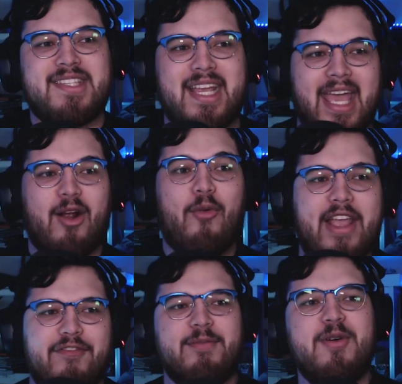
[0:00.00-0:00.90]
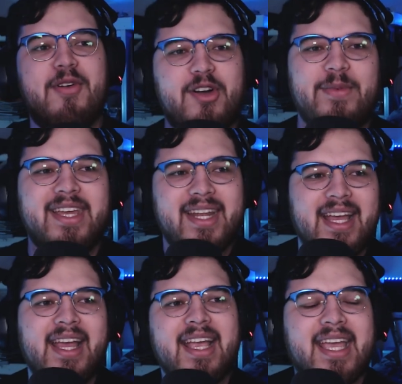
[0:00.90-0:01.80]
starts to get away from you a little bit?
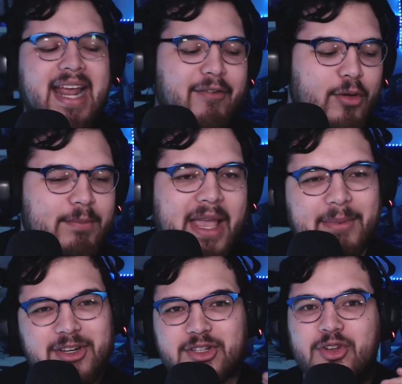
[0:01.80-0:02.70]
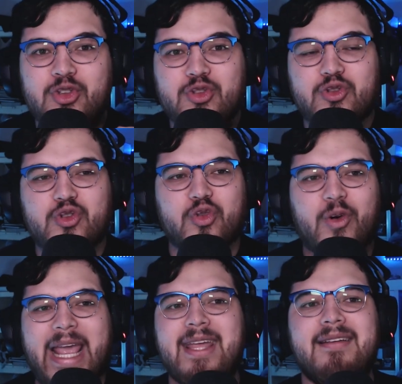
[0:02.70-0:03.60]
Can everyone make me just a
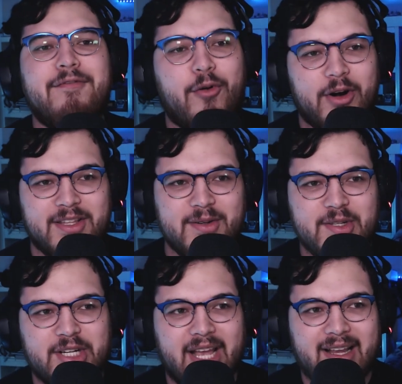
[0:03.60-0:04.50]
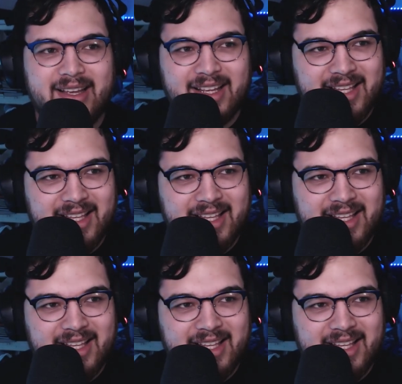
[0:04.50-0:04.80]
straight fortitude check?